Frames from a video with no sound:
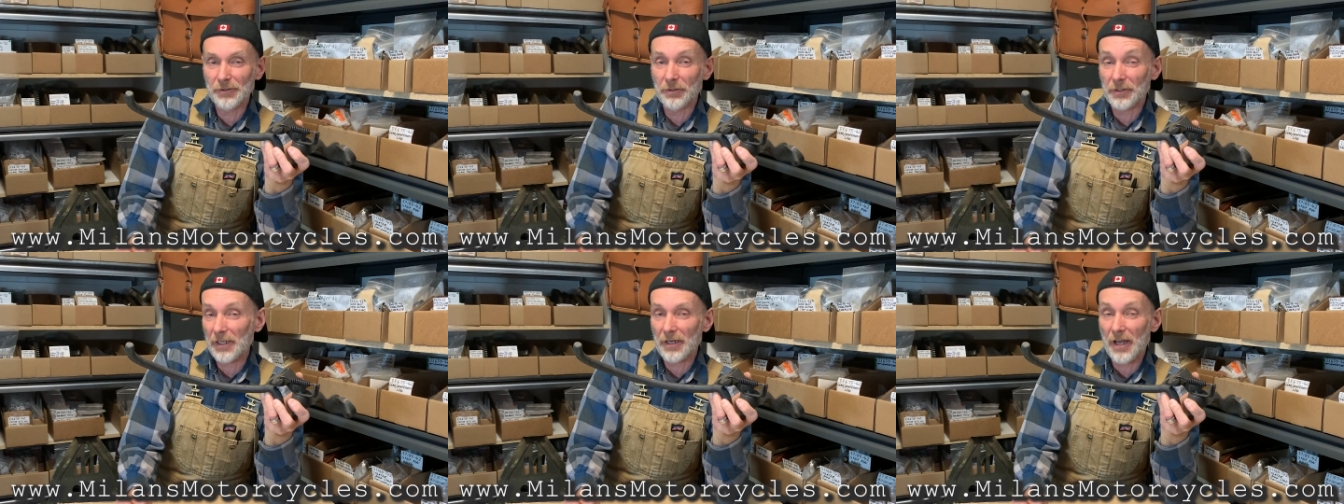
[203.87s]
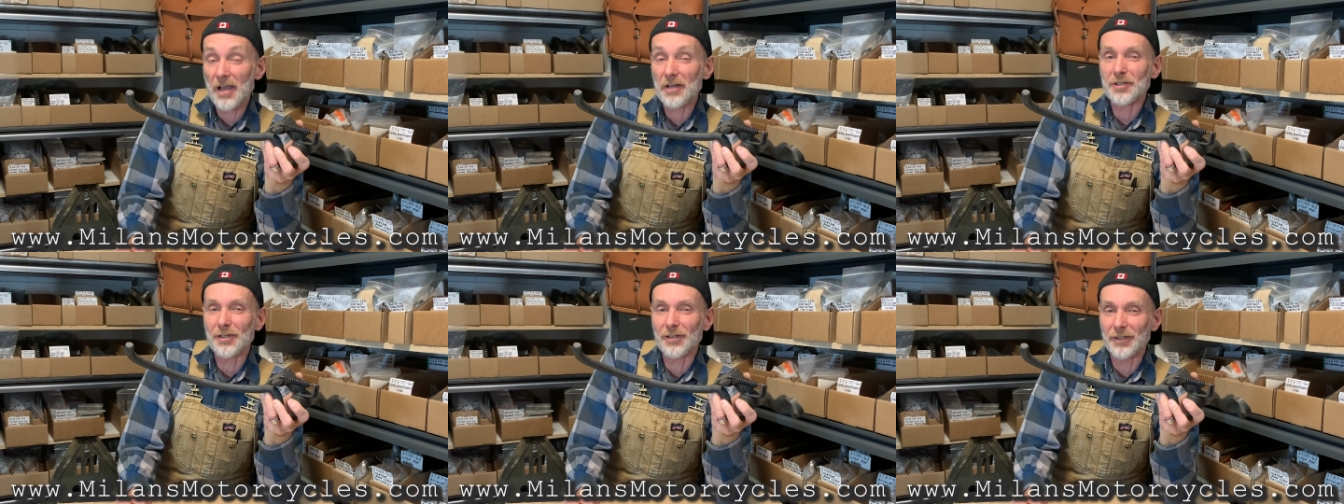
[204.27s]
You can
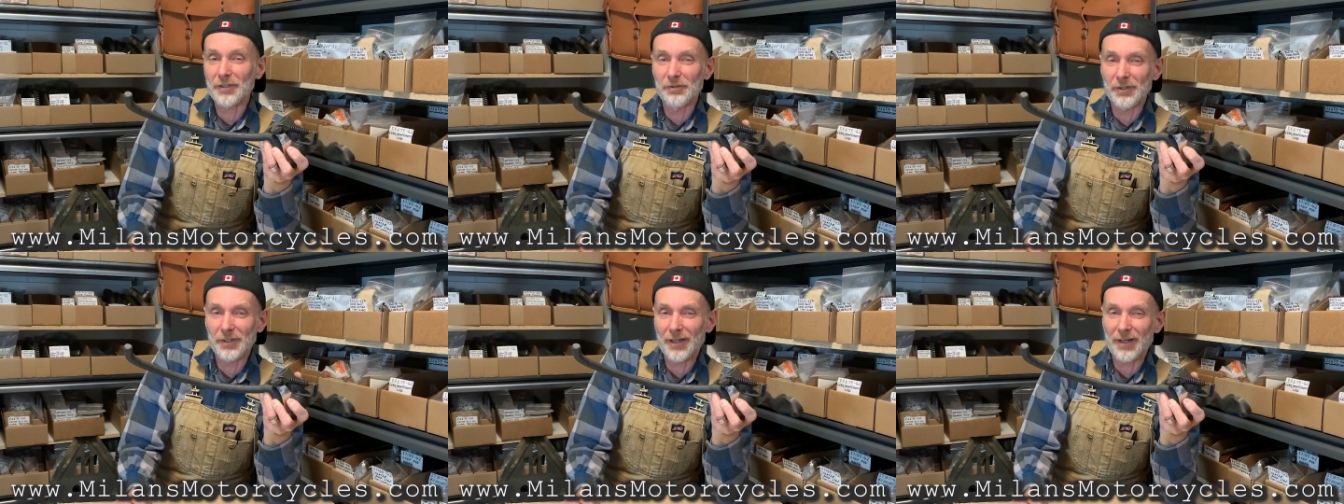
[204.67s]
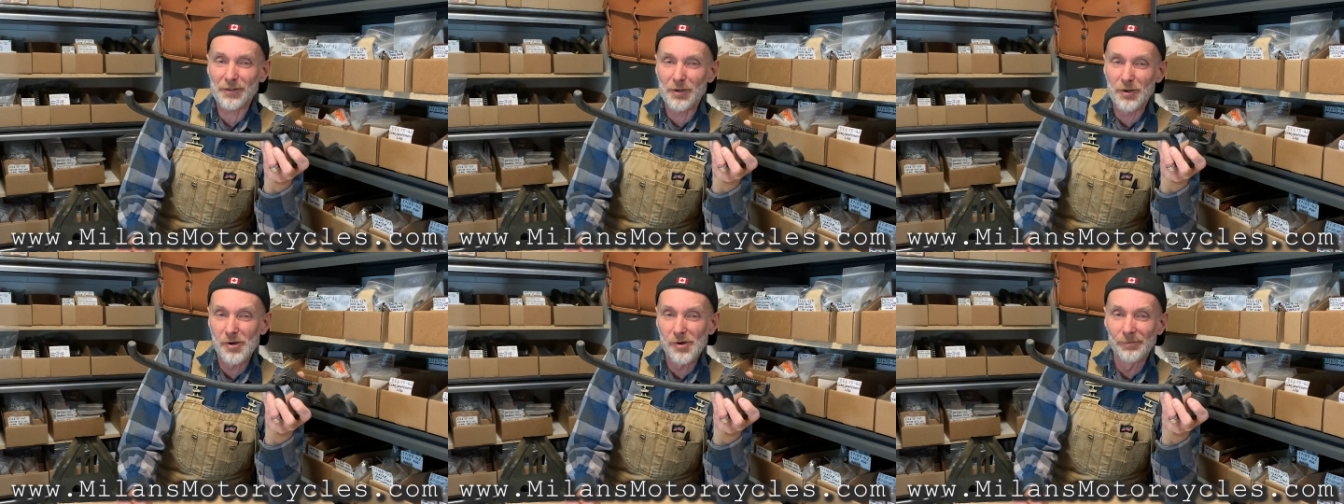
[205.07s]
actually do it at
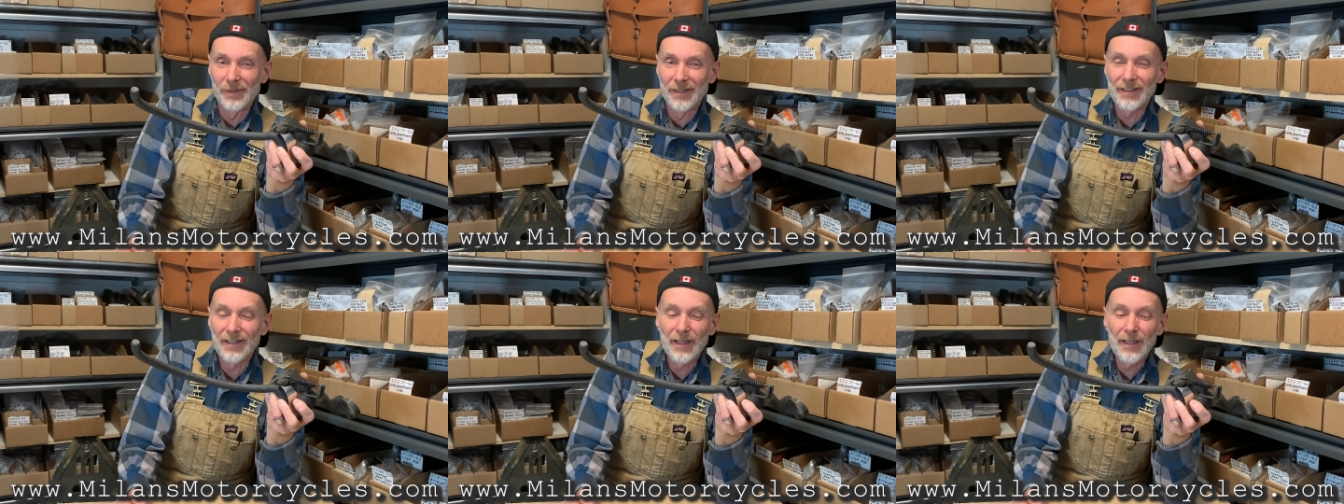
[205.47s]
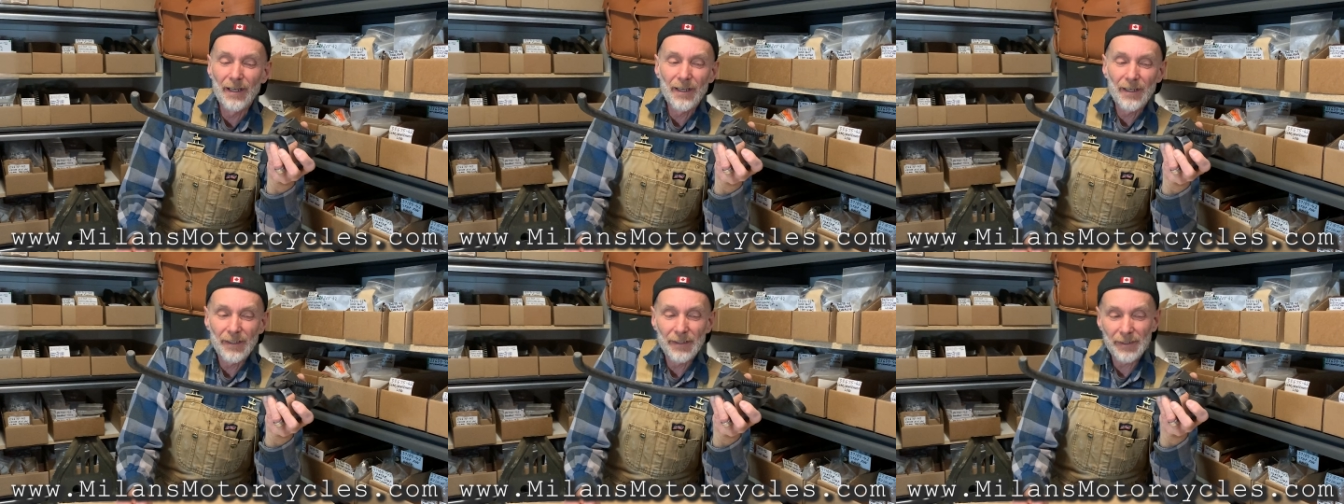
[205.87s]
home.
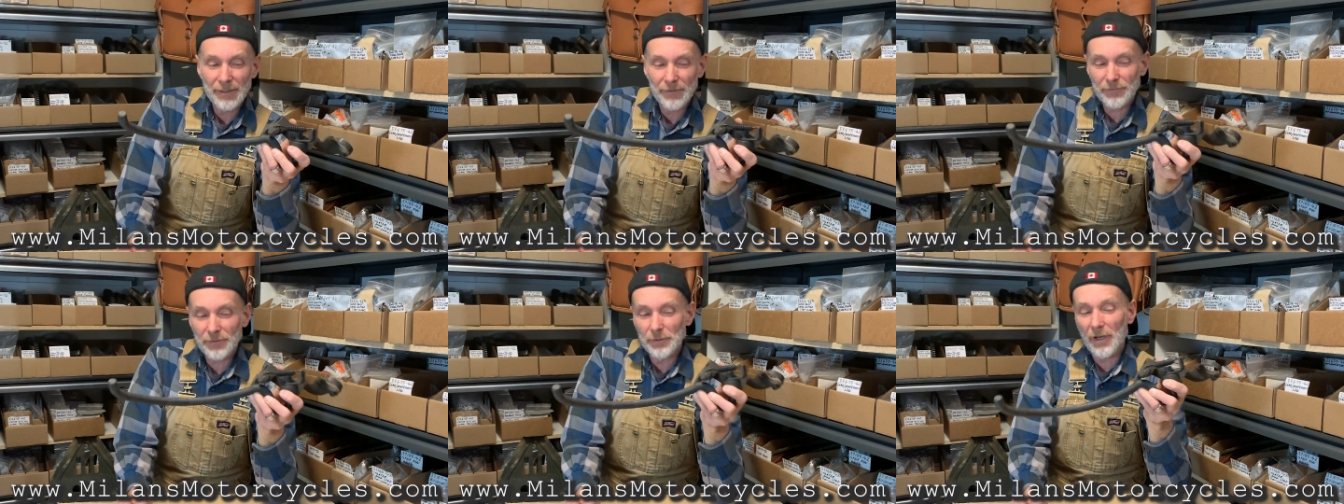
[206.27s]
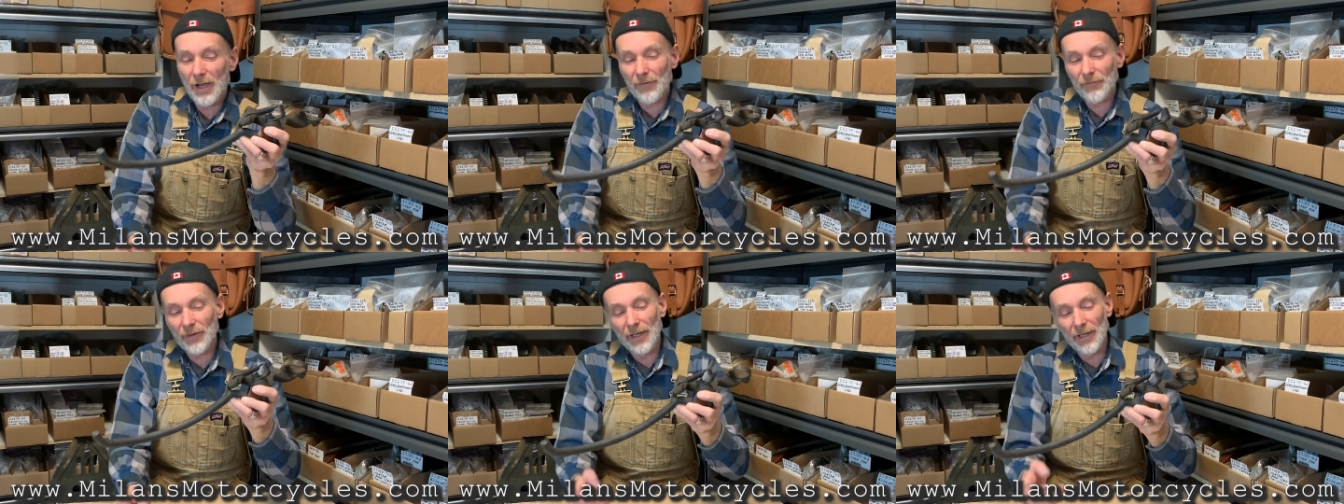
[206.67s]
If you
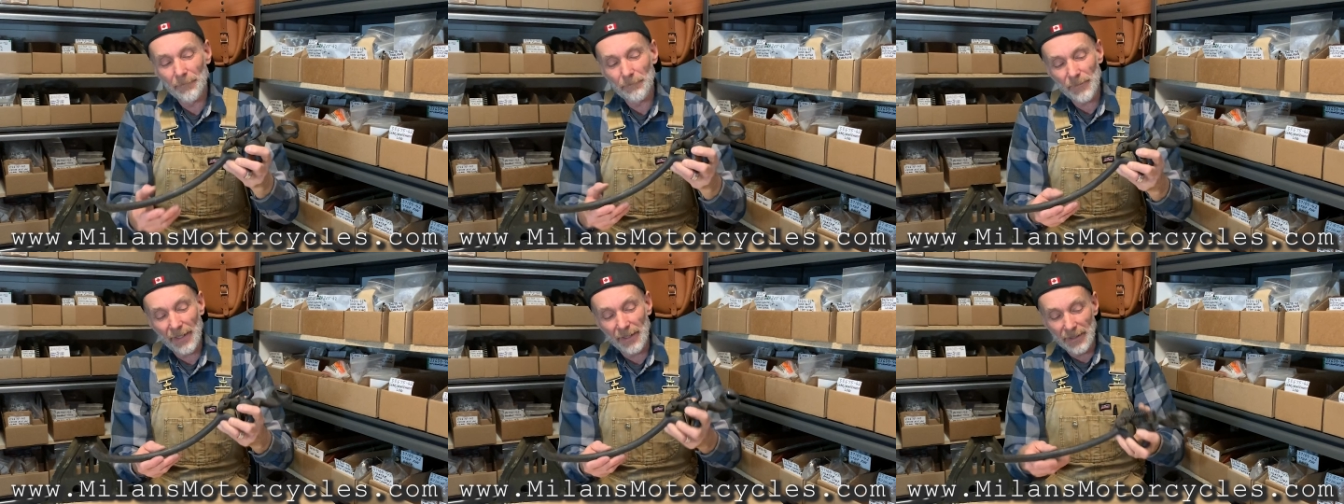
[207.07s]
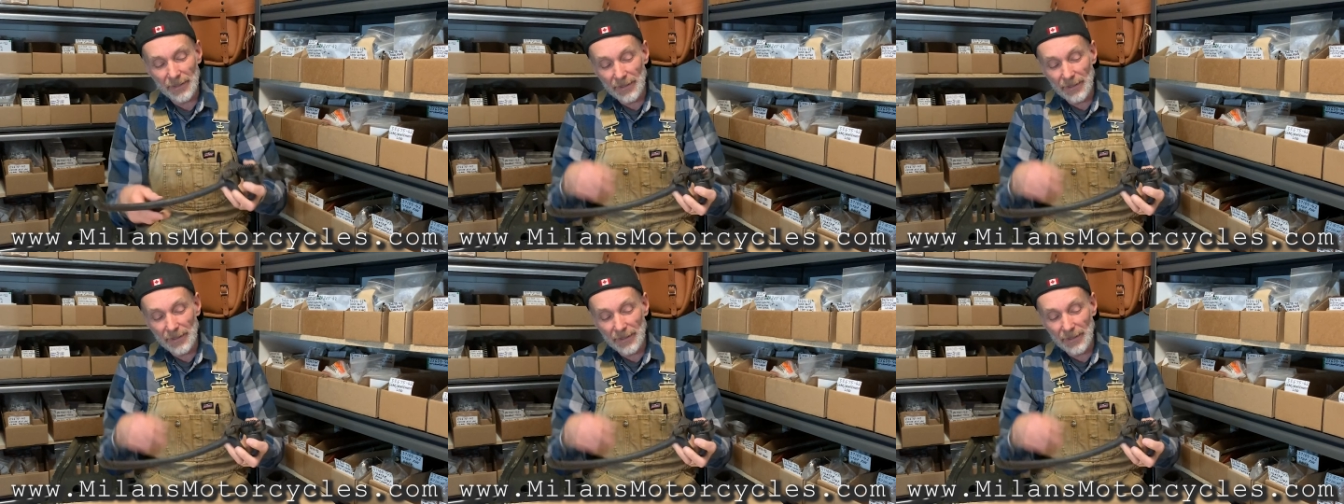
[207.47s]
have any